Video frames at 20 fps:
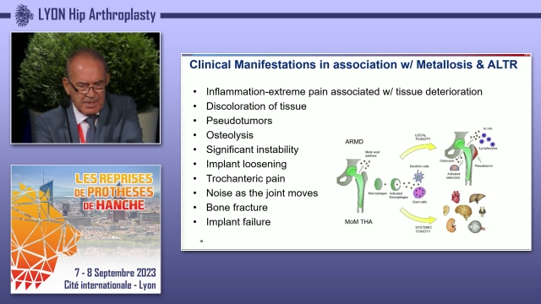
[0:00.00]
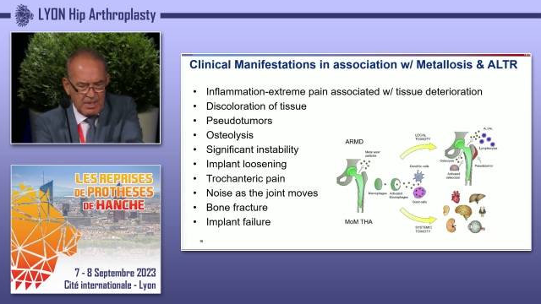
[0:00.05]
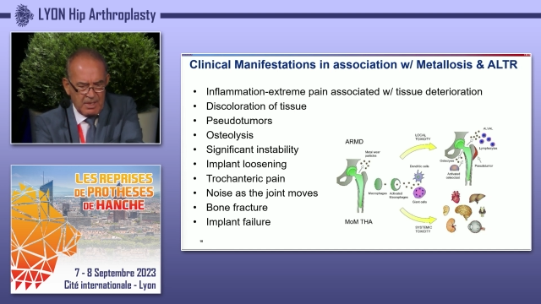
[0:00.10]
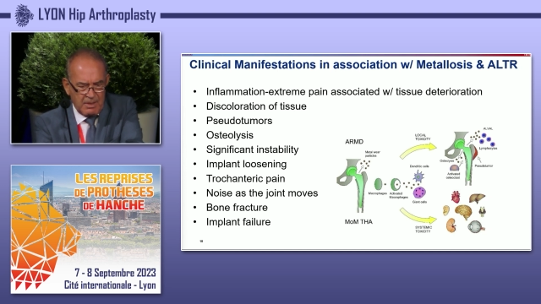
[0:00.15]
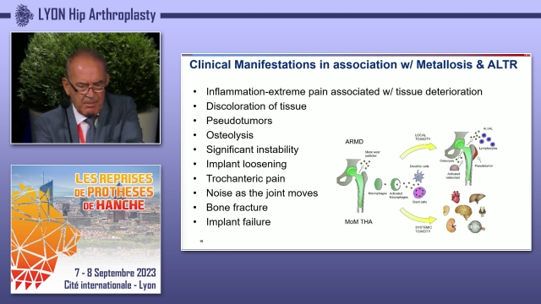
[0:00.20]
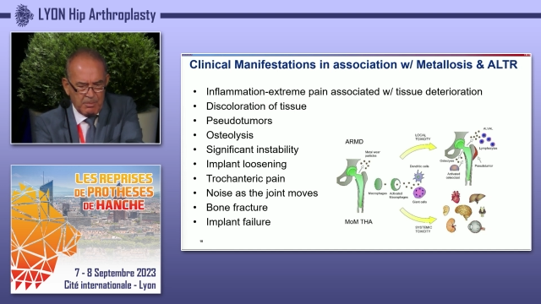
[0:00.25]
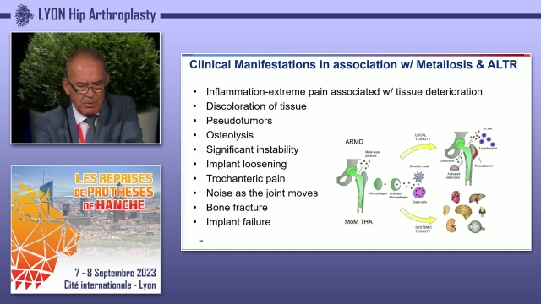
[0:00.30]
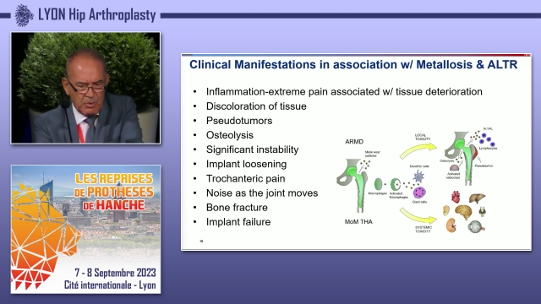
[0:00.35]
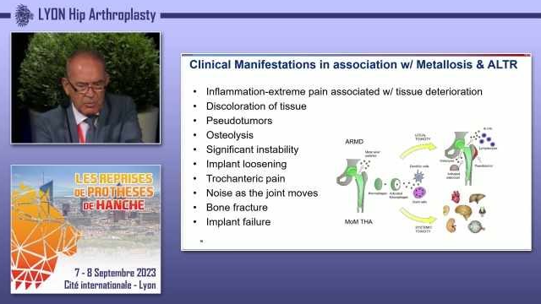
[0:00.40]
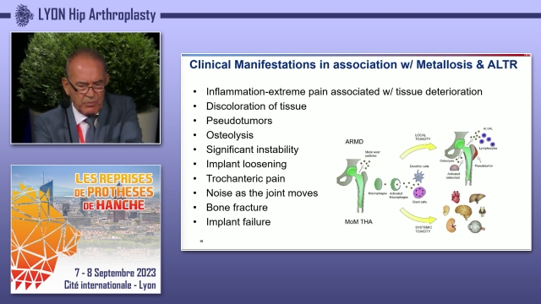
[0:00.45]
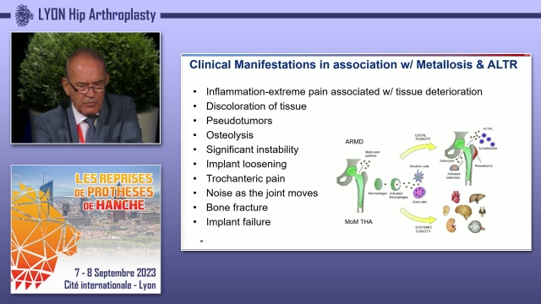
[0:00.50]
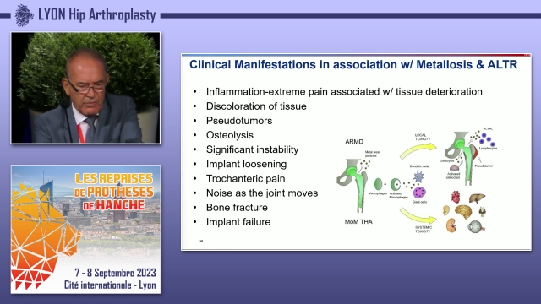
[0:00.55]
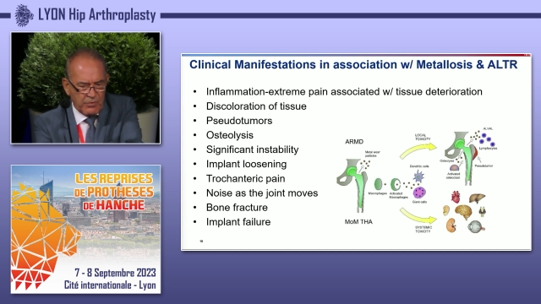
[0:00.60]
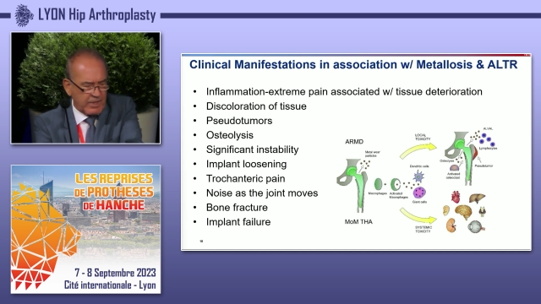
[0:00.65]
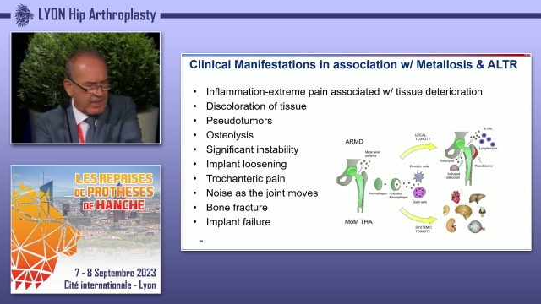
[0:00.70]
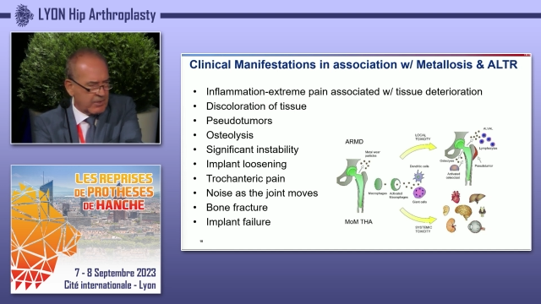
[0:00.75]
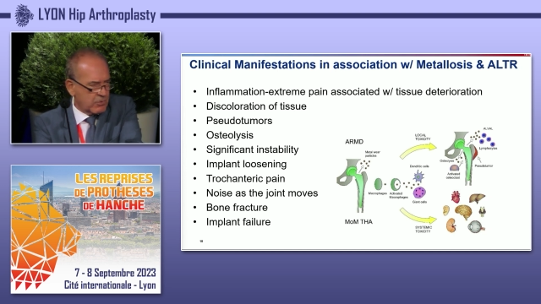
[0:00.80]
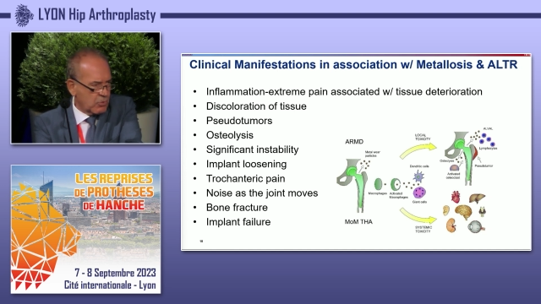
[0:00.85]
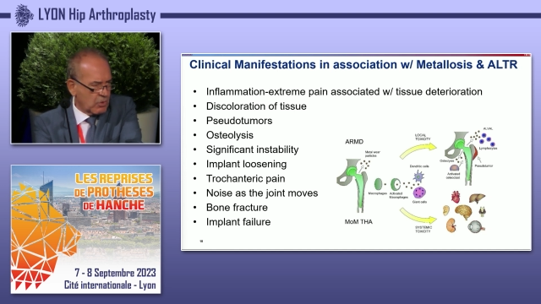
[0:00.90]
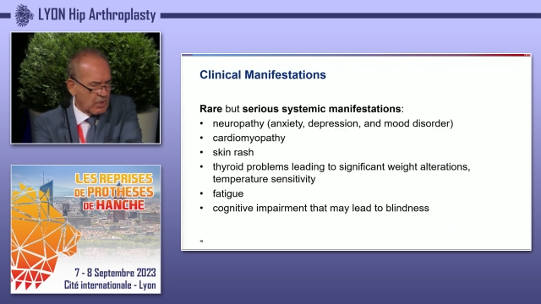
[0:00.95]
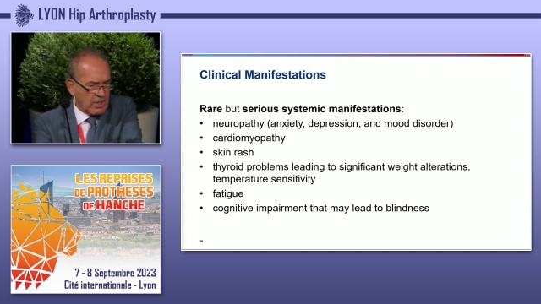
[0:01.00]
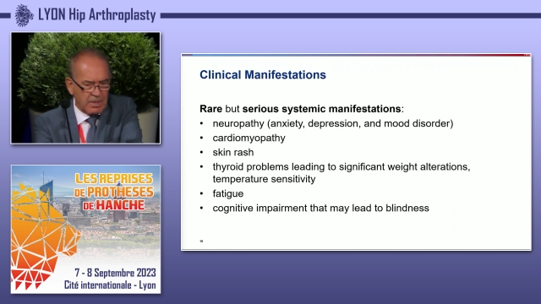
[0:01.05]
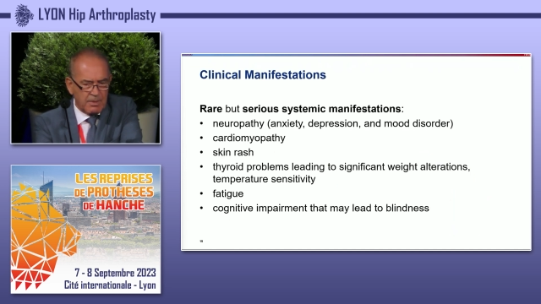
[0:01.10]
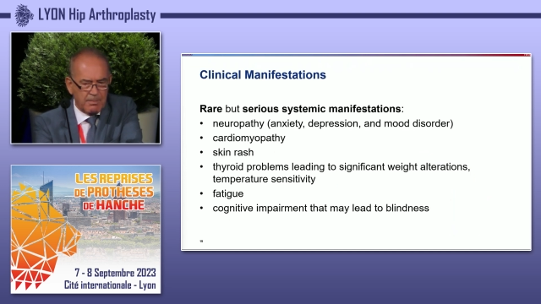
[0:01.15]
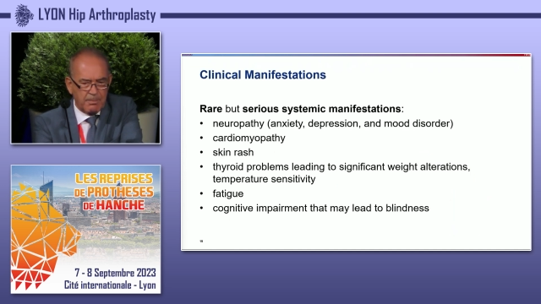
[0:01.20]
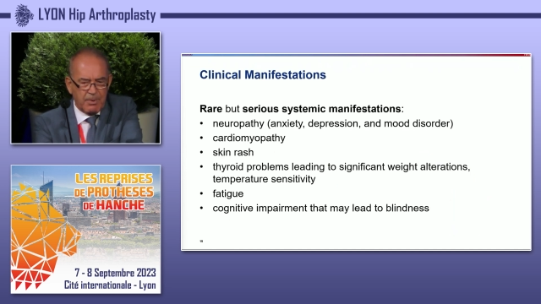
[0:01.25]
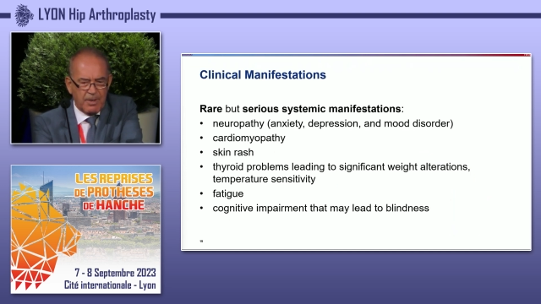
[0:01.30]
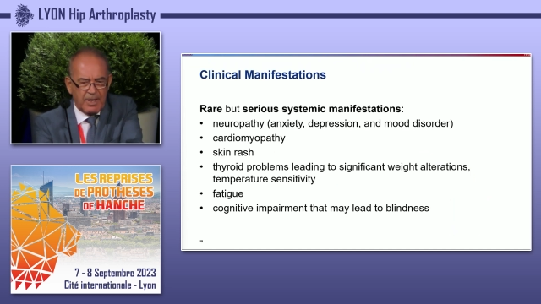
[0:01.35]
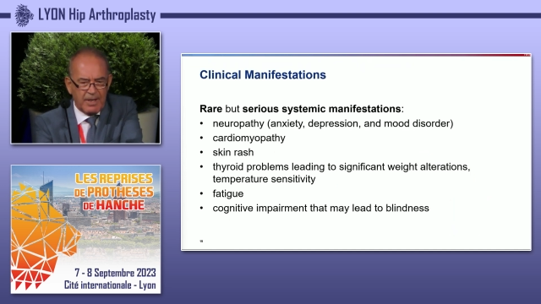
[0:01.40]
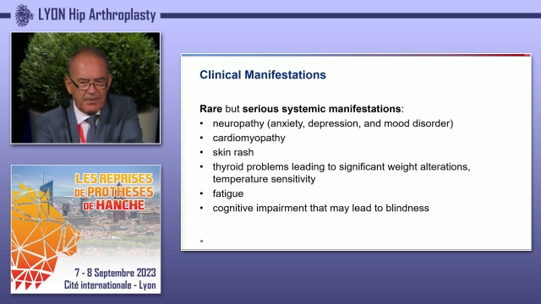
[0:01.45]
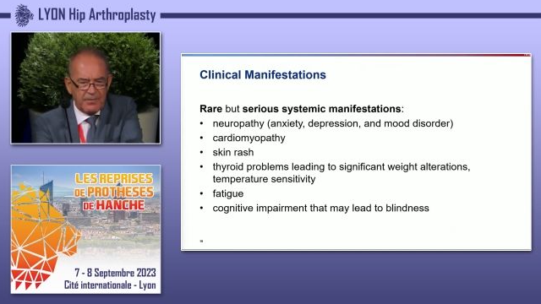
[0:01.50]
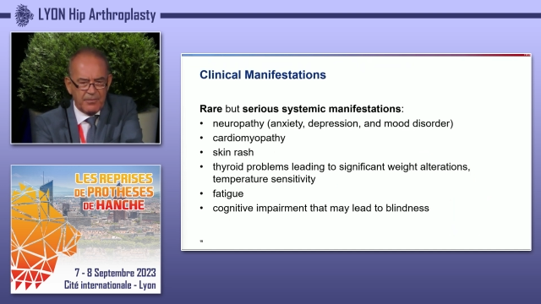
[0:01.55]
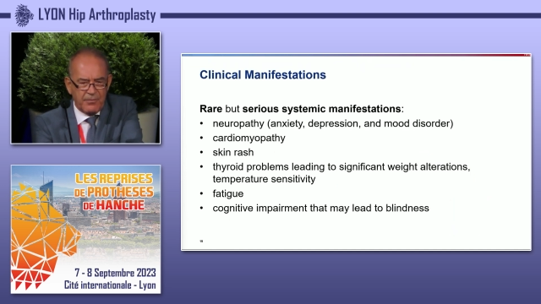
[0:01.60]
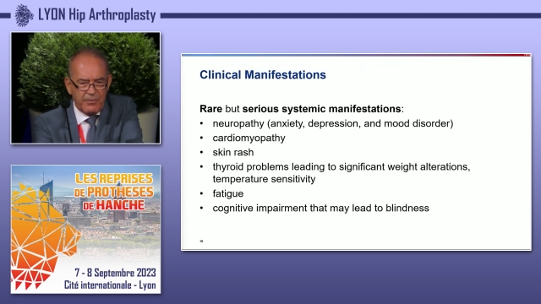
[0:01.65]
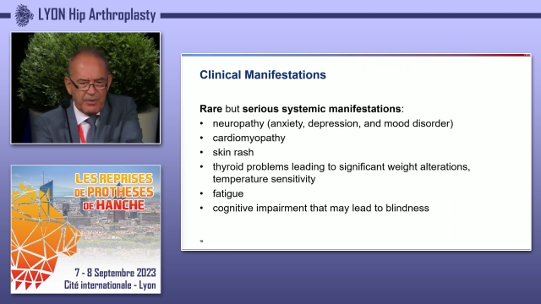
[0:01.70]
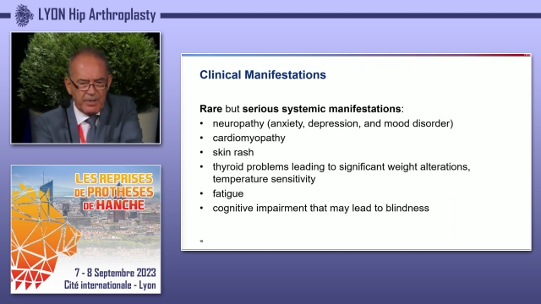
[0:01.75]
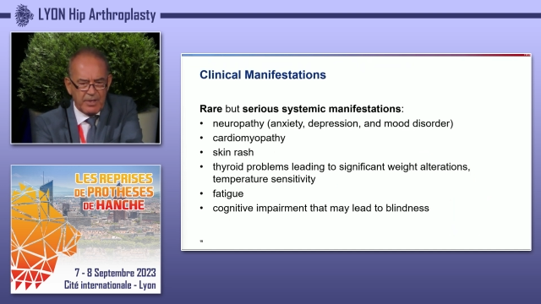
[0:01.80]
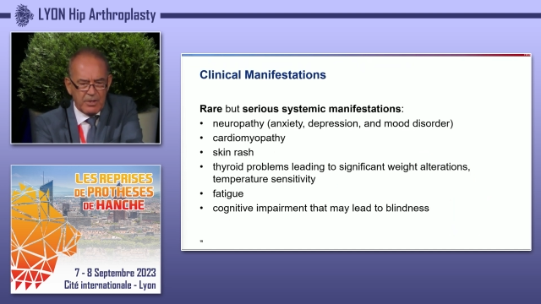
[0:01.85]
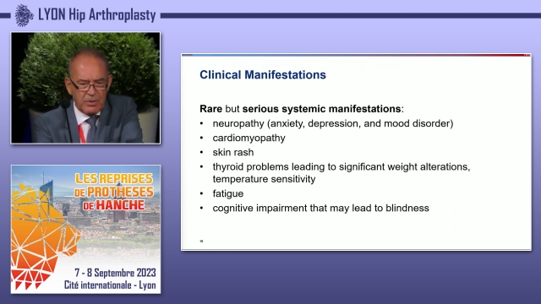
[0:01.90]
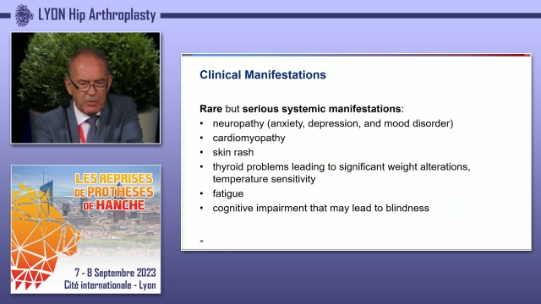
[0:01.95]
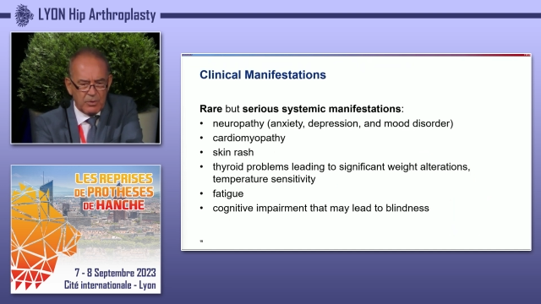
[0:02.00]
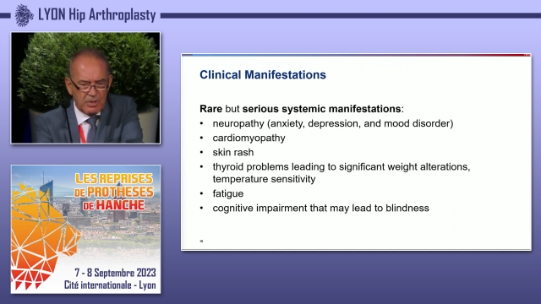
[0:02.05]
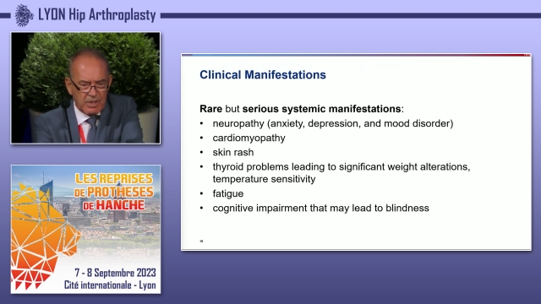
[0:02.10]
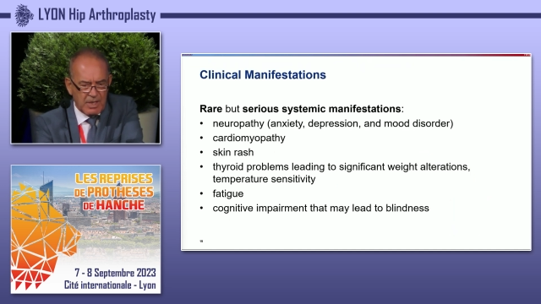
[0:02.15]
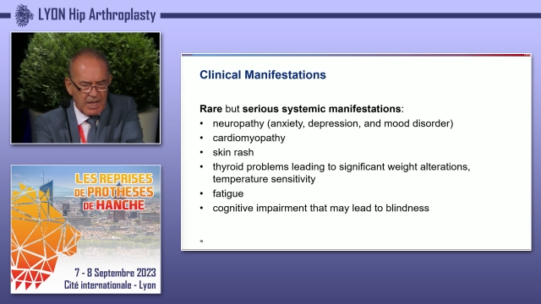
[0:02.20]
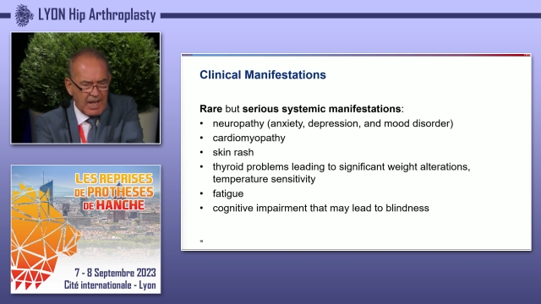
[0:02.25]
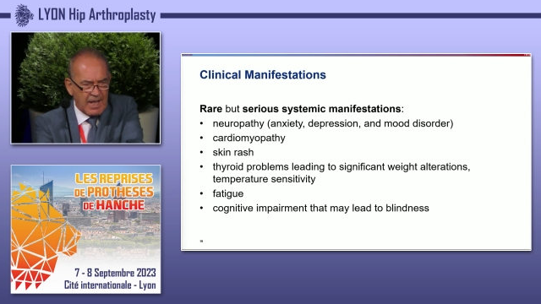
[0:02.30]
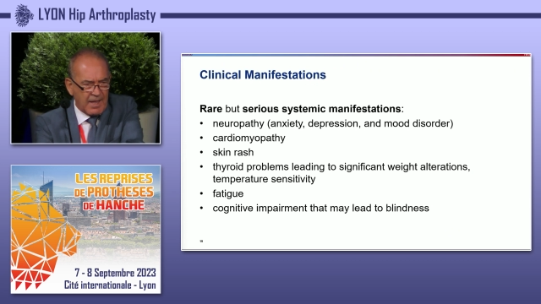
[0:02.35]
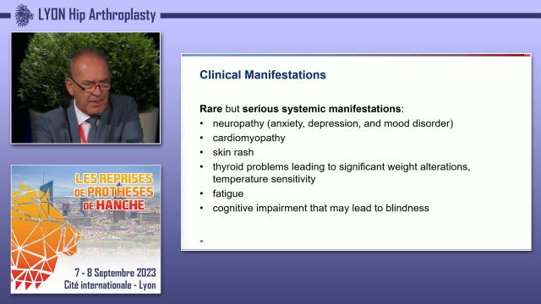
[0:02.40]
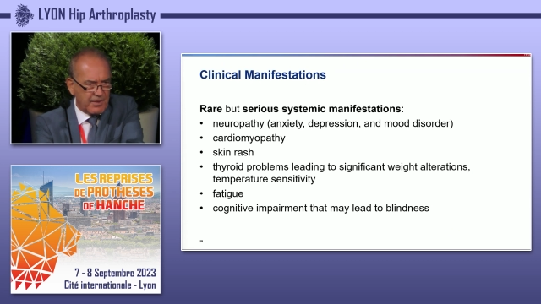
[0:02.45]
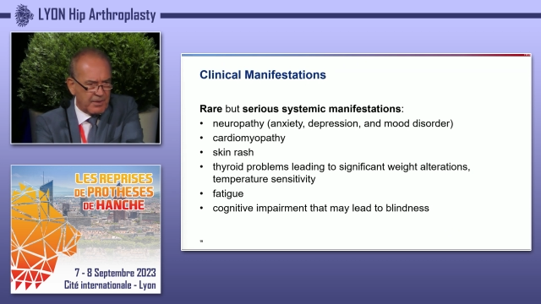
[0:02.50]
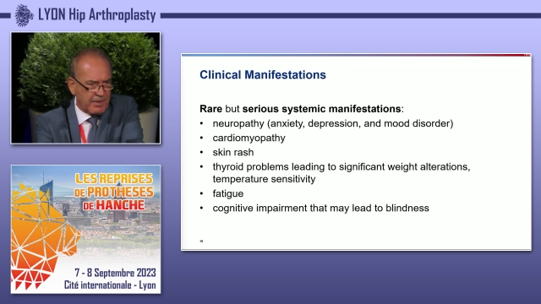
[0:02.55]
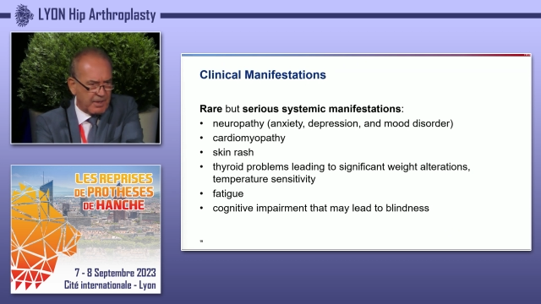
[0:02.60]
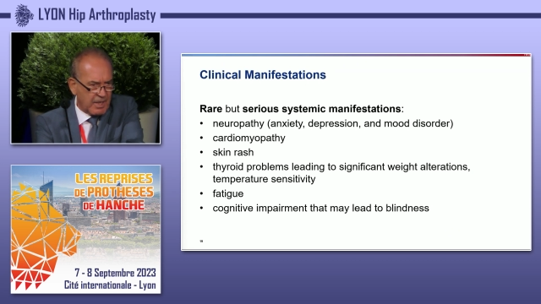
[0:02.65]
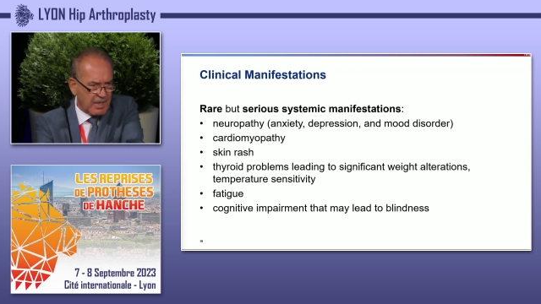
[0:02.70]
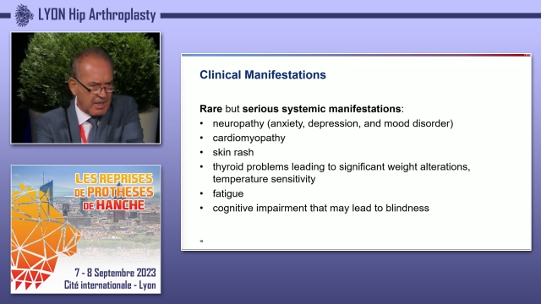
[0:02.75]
bone fracture, and implant failure. Other